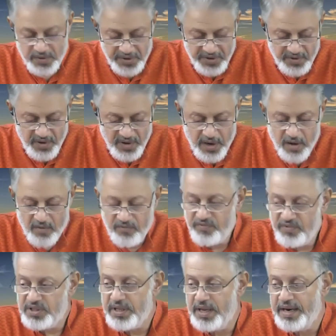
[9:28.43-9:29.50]
it will come
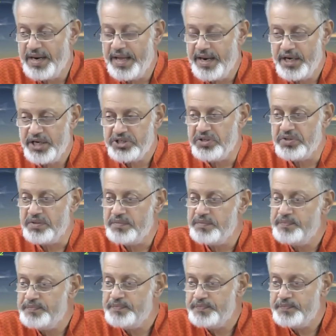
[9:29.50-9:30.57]
with a narration.
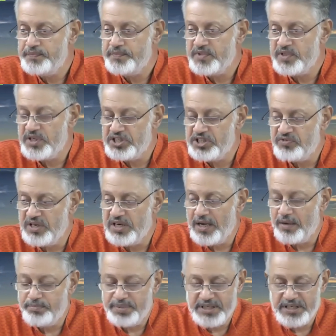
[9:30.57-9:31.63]
It will
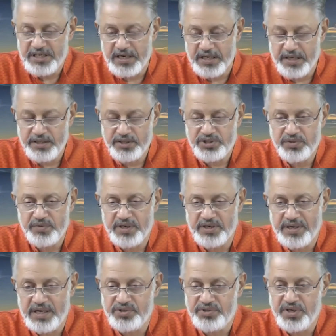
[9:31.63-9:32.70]
appear against your
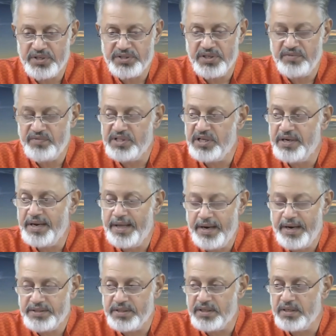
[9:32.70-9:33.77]
transaction with a
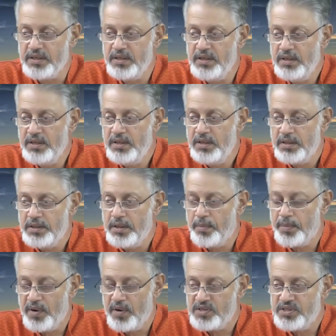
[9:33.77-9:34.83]
narration. The
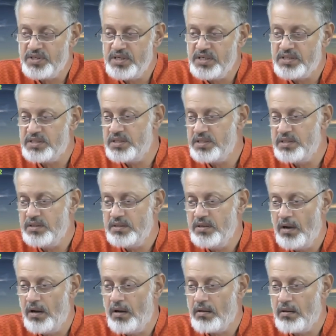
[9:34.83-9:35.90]
proceeds
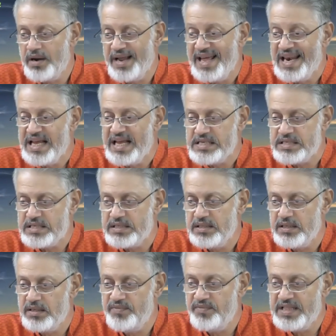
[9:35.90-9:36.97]
are realized
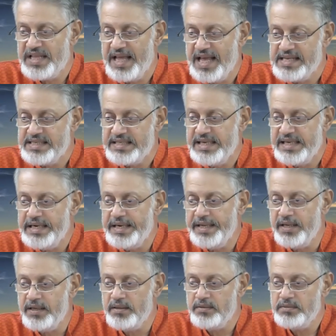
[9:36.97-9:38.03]
with
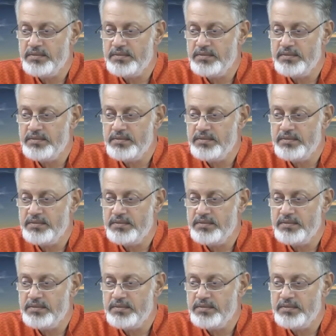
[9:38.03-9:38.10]
S-E-D,